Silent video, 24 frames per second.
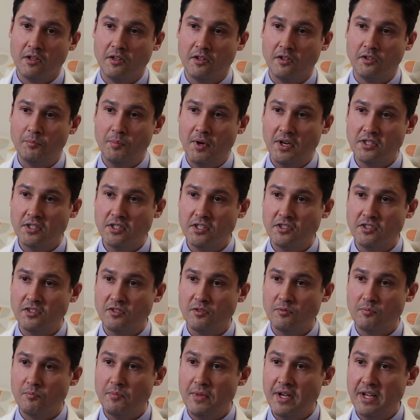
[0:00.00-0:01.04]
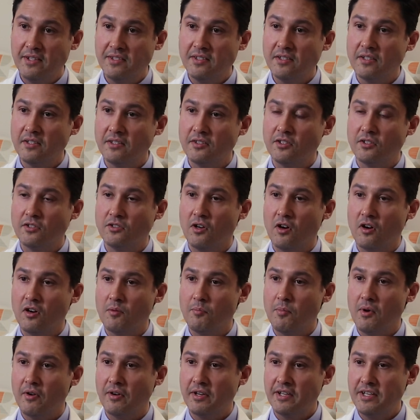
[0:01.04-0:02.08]
Specialists meet to talk
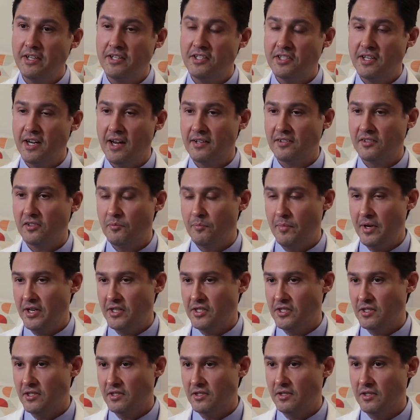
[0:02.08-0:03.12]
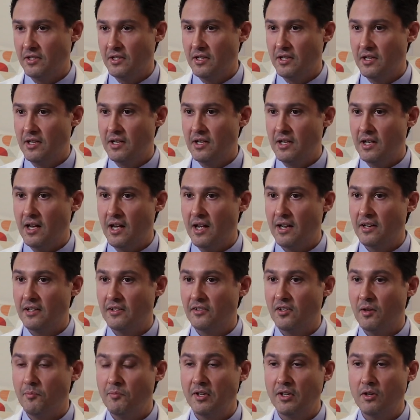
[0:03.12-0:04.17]
about each cancer patient and
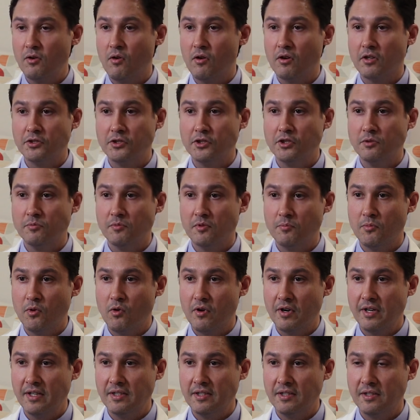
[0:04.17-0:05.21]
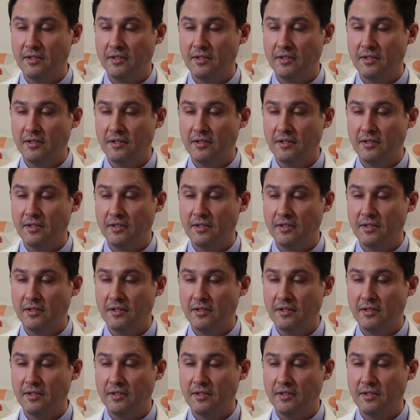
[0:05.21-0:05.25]
something called a tumor board.